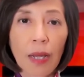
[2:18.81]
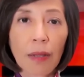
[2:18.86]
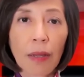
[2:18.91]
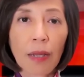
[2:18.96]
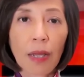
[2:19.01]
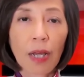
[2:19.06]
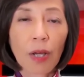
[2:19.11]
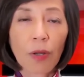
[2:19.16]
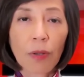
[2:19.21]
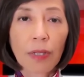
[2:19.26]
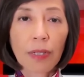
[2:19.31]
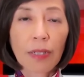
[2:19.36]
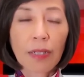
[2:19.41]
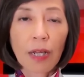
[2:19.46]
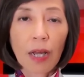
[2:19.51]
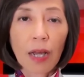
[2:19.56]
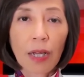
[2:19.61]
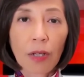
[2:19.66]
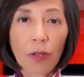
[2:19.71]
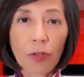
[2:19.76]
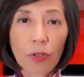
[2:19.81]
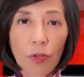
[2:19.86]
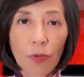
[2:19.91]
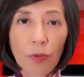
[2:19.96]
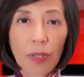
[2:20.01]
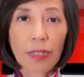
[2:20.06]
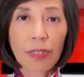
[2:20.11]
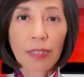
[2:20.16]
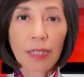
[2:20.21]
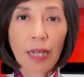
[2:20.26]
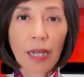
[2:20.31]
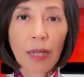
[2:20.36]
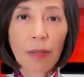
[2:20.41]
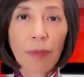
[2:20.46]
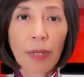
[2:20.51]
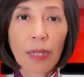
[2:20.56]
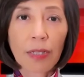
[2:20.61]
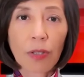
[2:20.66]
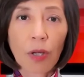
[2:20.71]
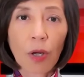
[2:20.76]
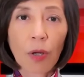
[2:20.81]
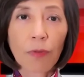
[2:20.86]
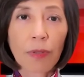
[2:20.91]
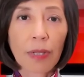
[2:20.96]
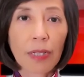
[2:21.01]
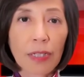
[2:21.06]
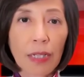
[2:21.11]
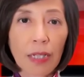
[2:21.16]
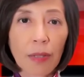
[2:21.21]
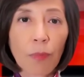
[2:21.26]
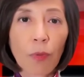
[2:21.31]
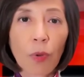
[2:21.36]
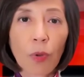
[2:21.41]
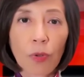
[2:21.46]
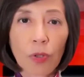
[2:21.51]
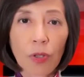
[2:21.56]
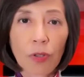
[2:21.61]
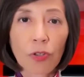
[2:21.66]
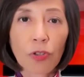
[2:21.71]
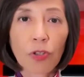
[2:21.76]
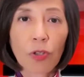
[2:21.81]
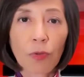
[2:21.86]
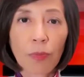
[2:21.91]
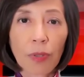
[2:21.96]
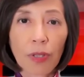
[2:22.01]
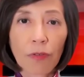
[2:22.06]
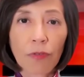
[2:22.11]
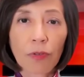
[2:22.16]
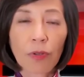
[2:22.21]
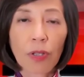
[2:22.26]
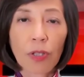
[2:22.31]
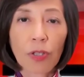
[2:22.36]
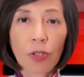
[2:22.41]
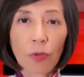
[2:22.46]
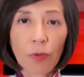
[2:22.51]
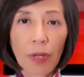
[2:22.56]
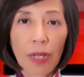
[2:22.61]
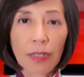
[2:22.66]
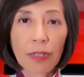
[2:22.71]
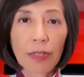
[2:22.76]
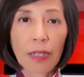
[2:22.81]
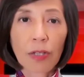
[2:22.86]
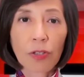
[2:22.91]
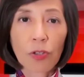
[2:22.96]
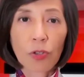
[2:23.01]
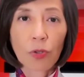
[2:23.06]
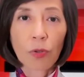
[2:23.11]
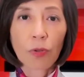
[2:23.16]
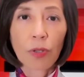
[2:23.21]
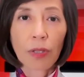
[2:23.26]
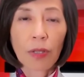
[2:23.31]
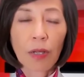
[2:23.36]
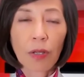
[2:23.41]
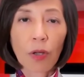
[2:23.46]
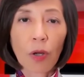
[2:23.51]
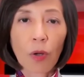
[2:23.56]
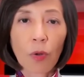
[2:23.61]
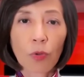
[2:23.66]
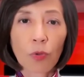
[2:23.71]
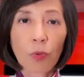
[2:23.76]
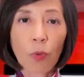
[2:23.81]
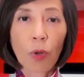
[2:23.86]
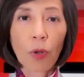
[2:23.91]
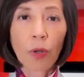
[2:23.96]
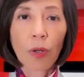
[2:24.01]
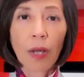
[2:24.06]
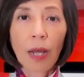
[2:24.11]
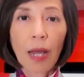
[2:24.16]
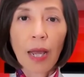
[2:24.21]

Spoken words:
The current Sino-US game is obviously more consuming for the US than during the Cold War,